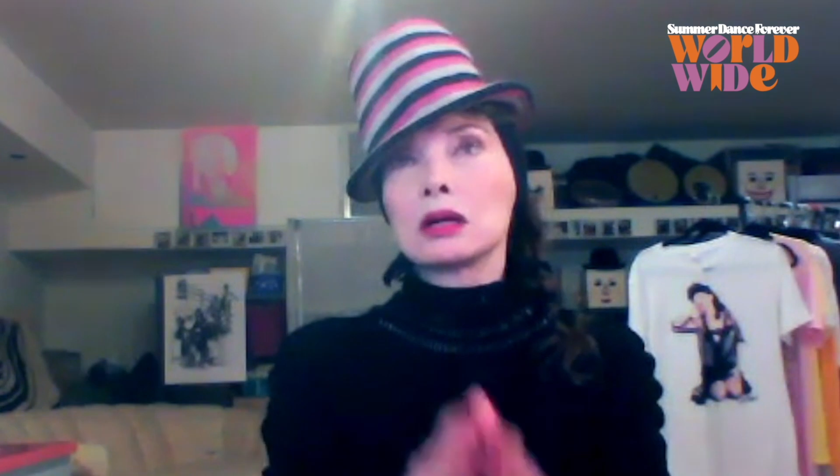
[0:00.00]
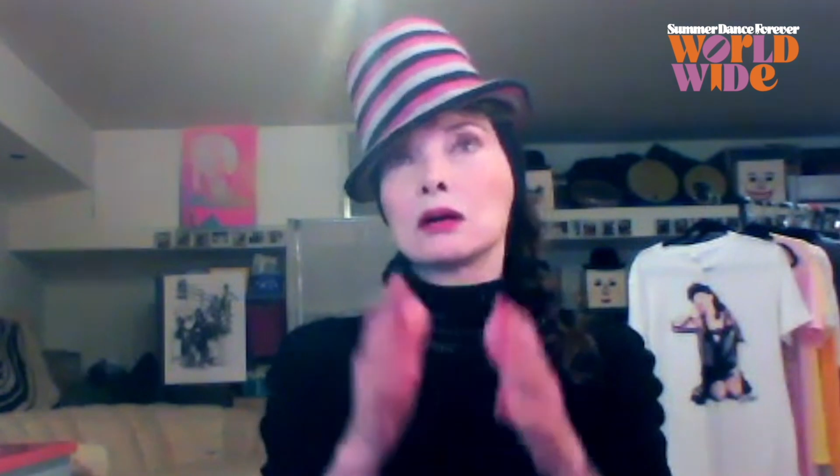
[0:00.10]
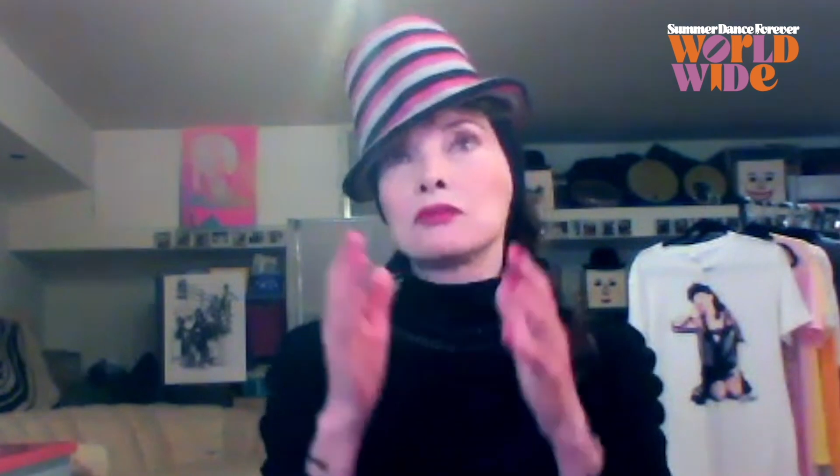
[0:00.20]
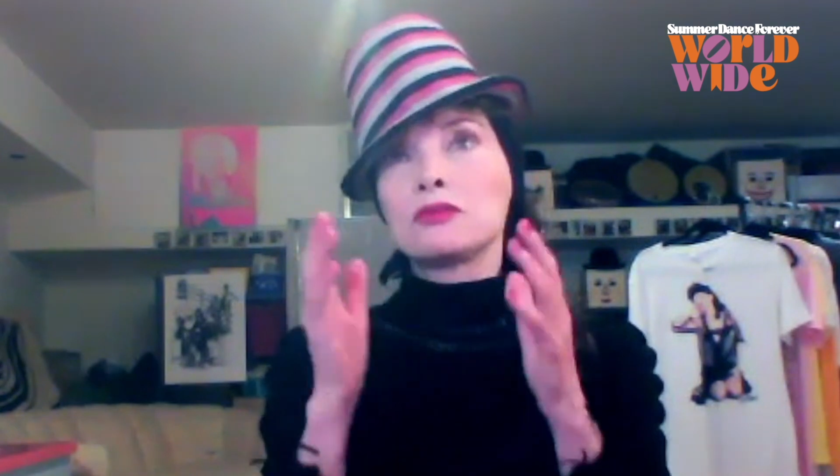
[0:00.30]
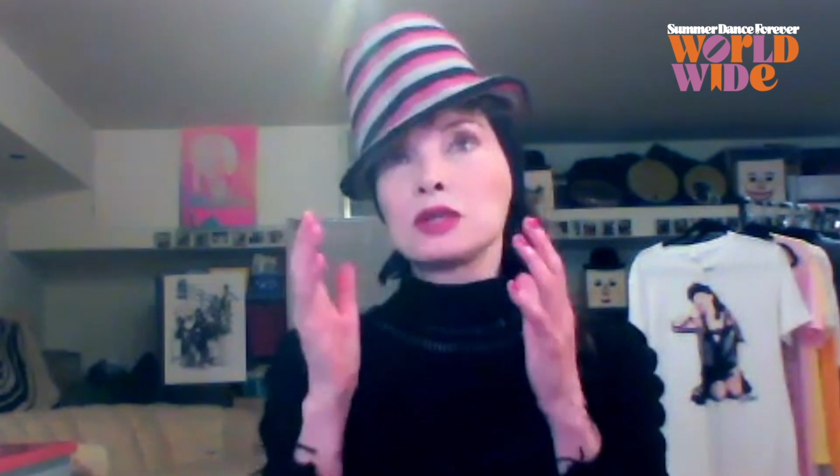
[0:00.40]

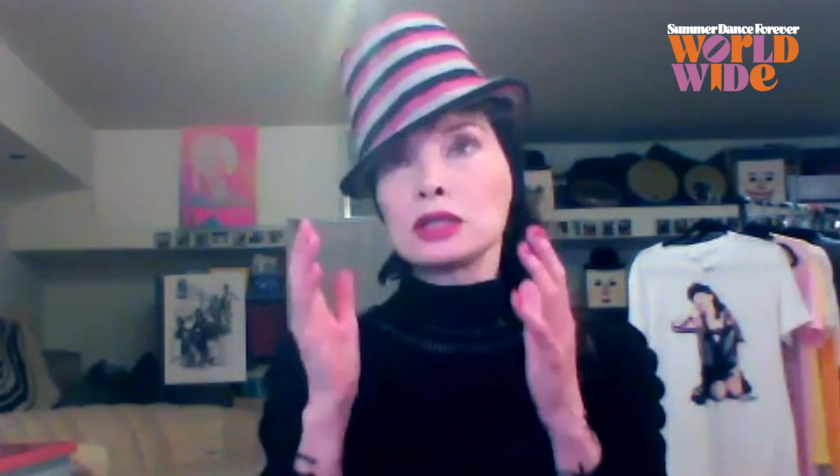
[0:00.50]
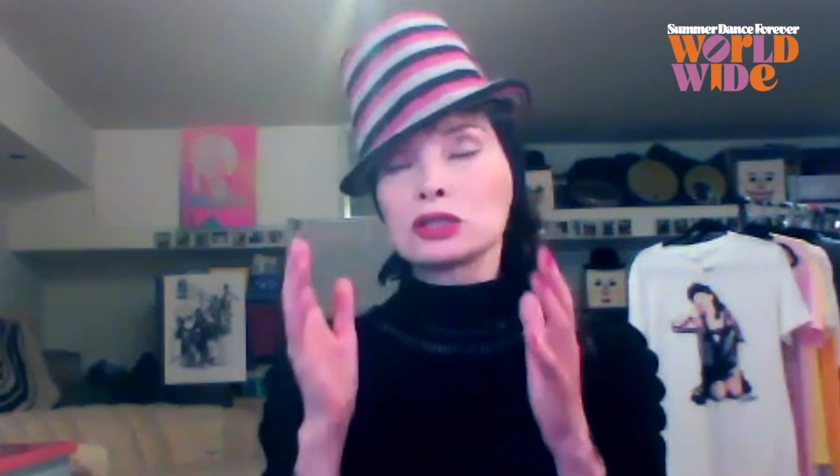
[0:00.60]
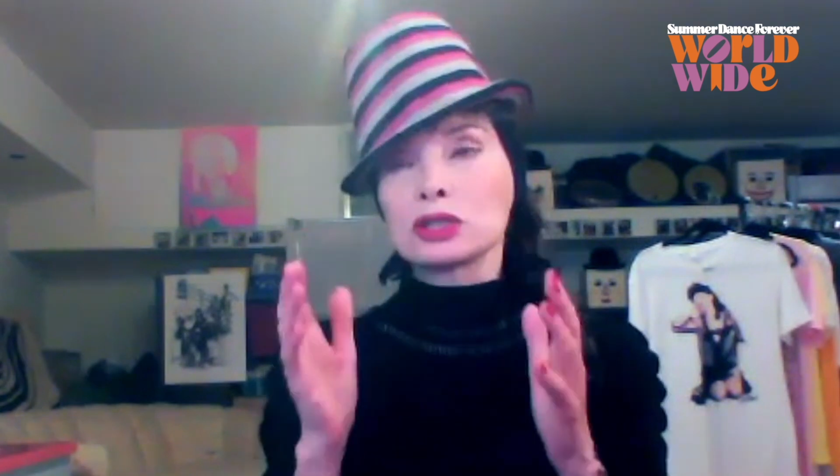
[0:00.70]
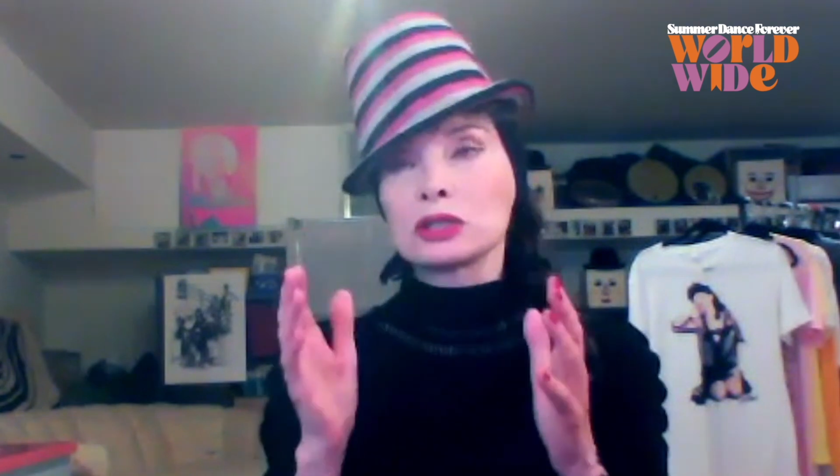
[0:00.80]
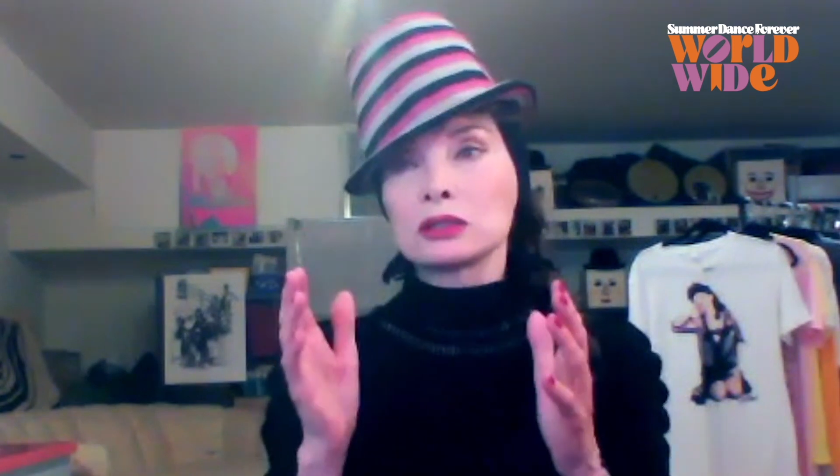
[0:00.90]
a
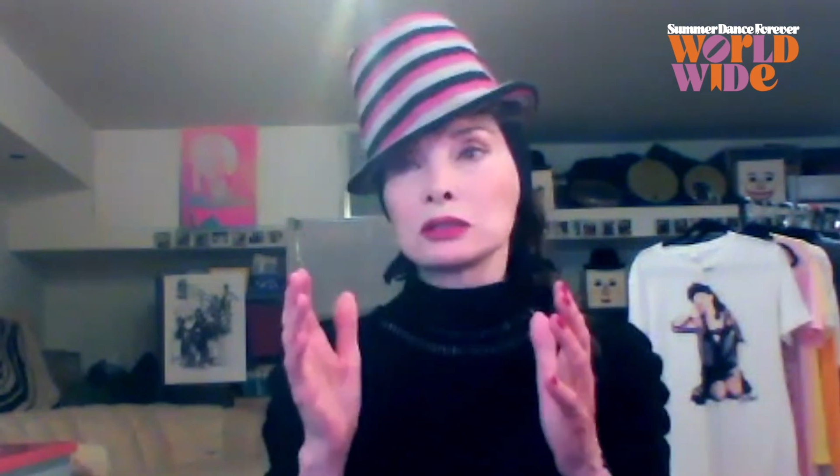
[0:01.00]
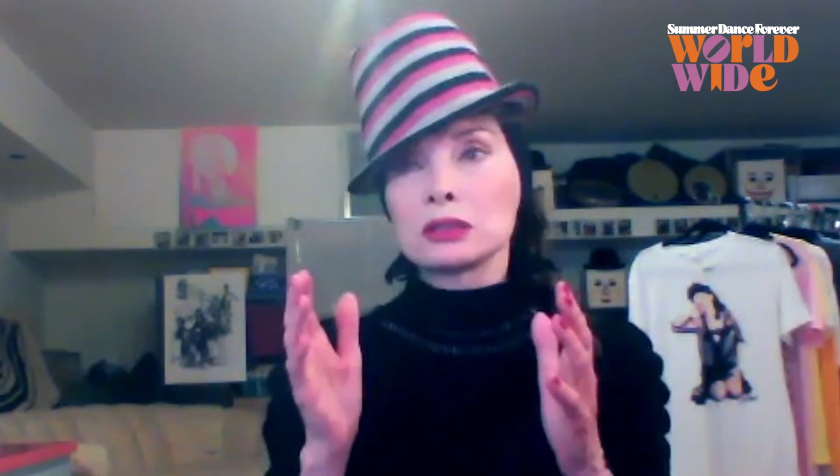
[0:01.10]
vision